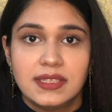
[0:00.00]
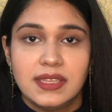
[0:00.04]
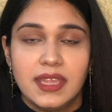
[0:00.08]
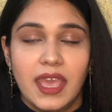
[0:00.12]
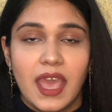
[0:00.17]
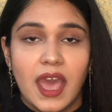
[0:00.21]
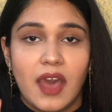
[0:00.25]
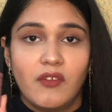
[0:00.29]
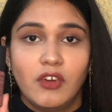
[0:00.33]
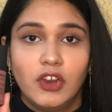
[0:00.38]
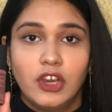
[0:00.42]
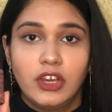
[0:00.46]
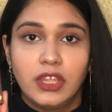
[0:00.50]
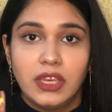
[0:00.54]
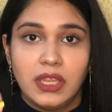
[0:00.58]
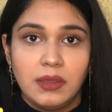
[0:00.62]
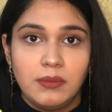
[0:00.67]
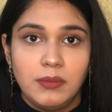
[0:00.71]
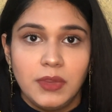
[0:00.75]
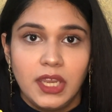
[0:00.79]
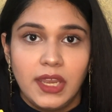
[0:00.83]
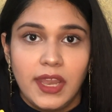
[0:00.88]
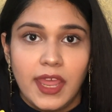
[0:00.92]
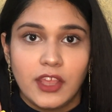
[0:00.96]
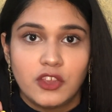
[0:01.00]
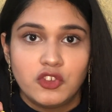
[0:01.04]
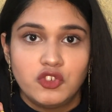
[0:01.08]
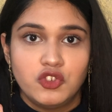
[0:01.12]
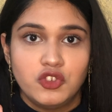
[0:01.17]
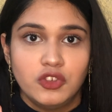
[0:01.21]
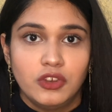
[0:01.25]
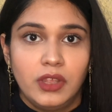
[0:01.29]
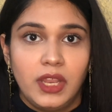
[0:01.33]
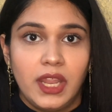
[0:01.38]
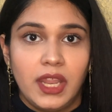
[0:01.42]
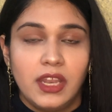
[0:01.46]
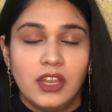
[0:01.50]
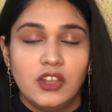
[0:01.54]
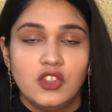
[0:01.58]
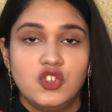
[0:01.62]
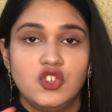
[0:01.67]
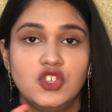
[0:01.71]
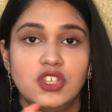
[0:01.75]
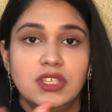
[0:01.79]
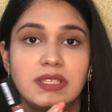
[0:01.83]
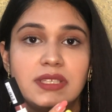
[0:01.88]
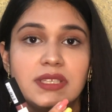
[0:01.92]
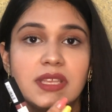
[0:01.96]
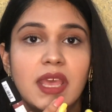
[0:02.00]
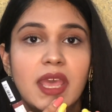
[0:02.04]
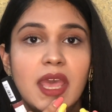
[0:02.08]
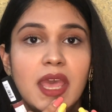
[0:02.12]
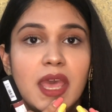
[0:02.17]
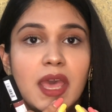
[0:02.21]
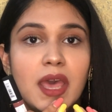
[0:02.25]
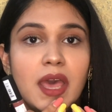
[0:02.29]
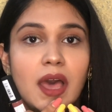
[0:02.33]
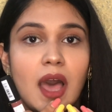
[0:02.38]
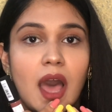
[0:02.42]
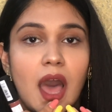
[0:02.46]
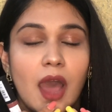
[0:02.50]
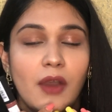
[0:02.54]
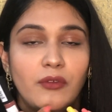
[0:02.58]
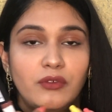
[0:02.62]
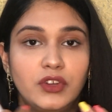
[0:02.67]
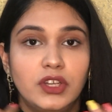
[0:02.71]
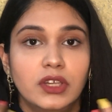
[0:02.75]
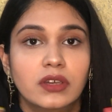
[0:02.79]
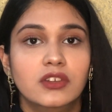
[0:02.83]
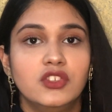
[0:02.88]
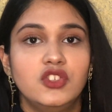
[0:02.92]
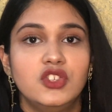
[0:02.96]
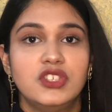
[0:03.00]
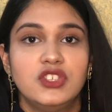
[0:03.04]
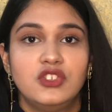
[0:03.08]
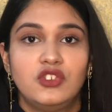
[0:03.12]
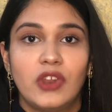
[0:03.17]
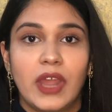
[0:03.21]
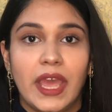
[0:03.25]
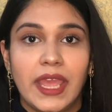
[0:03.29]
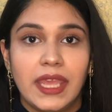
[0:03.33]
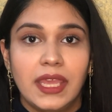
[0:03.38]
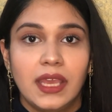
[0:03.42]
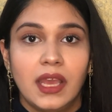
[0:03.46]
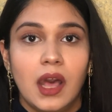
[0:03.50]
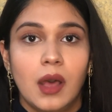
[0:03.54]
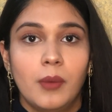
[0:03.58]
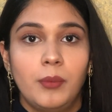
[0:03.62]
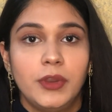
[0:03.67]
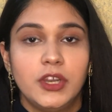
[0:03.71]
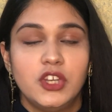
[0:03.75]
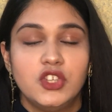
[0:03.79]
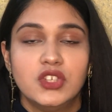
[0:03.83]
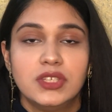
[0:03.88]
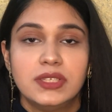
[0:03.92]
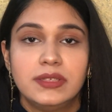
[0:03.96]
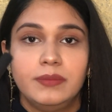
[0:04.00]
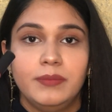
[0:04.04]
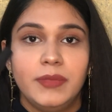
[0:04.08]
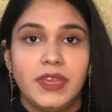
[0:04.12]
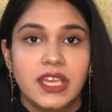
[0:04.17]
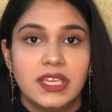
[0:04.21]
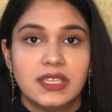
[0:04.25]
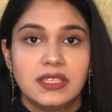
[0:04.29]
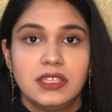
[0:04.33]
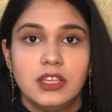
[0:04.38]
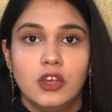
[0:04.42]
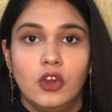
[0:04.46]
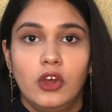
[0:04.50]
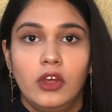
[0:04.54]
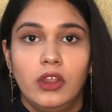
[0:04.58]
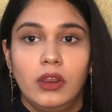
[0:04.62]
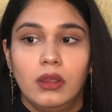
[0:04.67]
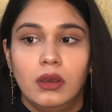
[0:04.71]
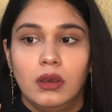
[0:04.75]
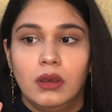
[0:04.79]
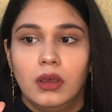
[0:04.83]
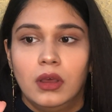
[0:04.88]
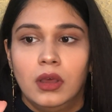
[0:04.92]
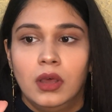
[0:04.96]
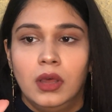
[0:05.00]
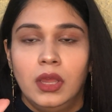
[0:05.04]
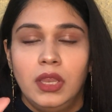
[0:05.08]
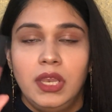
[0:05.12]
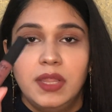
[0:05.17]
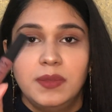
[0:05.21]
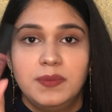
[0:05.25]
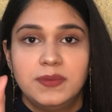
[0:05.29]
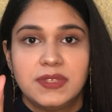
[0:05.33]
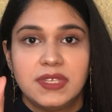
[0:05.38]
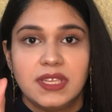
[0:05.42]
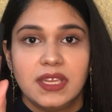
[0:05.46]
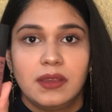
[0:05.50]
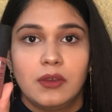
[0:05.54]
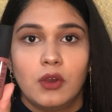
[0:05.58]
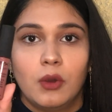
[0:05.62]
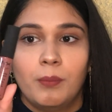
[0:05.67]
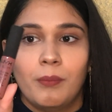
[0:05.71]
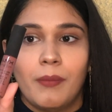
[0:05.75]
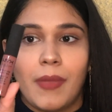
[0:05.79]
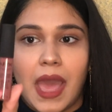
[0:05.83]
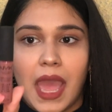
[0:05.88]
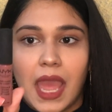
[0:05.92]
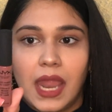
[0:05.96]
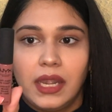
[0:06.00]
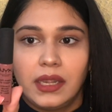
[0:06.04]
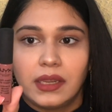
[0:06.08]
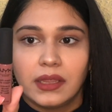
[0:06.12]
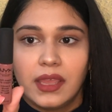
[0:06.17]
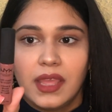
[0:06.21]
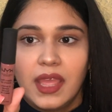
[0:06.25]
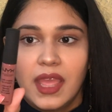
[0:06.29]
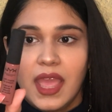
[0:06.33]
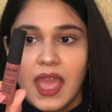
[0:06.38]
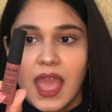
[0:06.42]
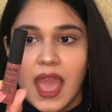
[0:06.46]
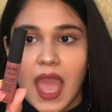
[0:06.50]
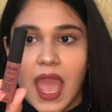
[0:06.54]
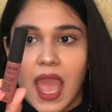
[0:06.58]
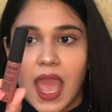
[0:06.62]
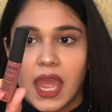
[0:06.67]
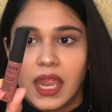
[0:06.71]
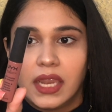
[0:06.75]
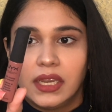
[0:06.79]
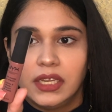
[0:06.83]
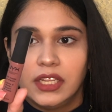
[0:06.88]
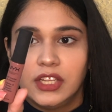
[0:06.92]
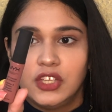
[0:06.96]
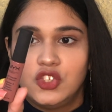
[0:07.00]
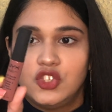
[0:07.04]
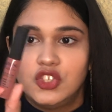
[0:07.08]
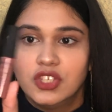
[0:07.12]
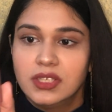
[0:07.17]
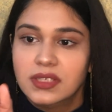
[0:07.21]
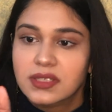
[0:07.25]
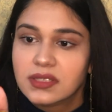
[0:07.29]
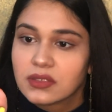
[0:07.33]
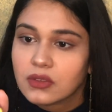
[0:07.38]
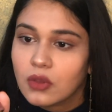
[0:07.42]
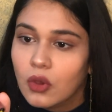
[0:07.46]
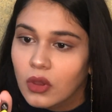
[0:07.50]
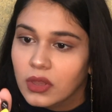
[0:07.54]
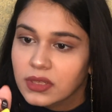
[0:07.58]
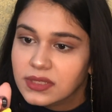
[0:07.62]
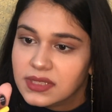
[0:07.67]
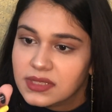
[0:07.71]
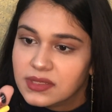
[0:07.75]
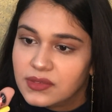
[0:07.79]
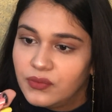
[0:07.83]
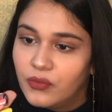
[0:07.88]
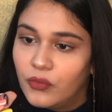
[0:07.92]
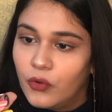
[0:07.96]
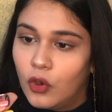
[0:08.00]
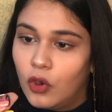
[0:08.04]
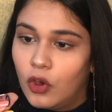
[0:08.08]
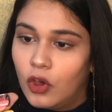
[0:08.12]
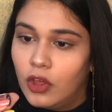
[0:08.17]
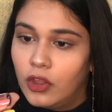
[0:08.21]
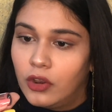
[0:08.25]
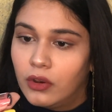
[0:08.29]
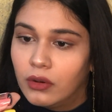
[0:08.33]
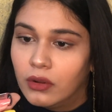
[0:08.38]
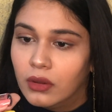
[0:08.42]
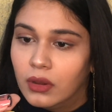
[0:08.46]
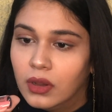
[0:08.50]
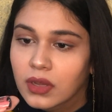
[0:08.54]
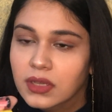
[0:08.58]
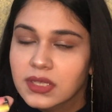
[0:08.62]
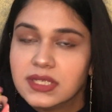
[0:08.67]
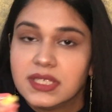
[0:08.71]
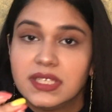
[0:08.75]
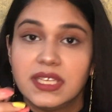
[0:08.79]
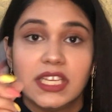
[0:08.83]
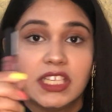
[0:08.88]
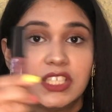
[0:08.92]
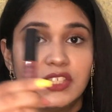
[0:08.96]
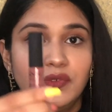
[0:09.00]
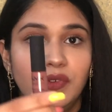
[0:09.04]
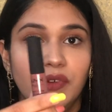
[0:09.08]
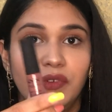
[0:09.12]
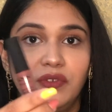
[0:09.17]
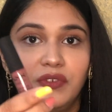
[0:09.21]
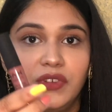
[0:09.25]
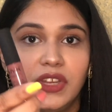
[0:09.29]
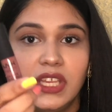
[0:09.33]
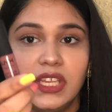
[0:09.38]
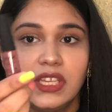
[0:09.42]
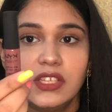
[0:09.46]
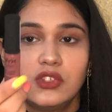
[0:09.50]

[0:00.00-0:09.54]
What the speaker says: They have a creamy texture, and it just after just drying up, it just makes your lipstick matte, and it just costs for 650.